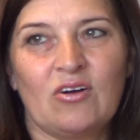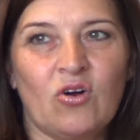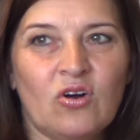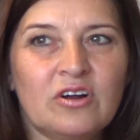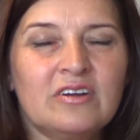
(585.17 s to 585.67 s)

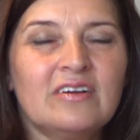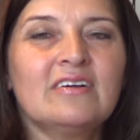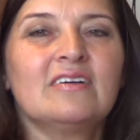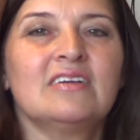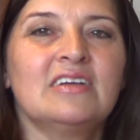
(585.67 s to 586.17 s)
Or
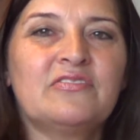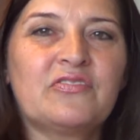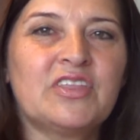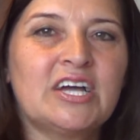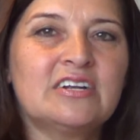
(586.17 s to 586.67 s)

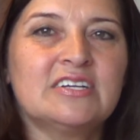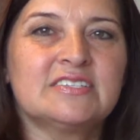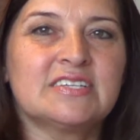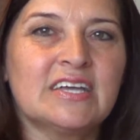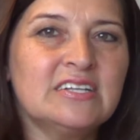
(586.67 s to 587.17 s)
if there is